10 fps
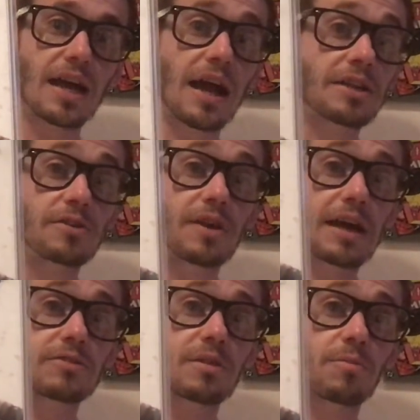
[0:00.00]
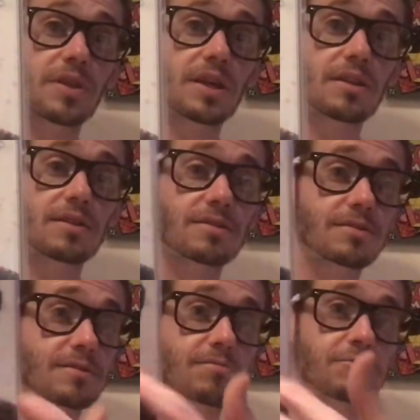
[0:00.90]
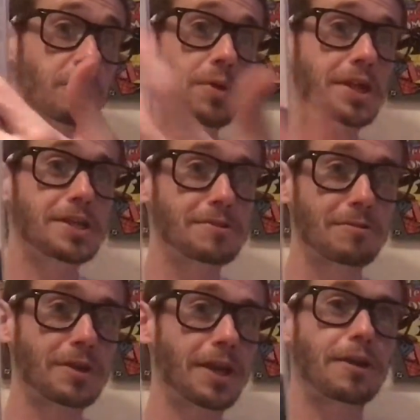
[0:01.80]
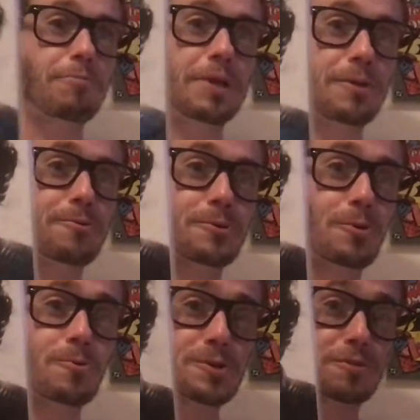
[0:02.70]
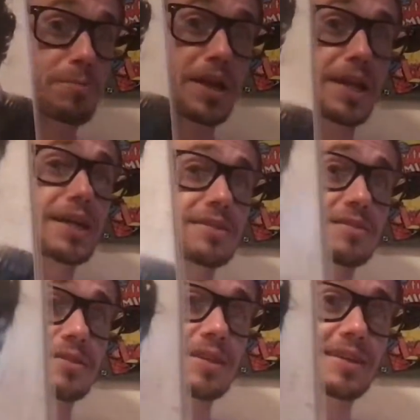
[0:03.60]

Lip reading: I don't know how something that's so hideous looking could be called gorgeous, but it is.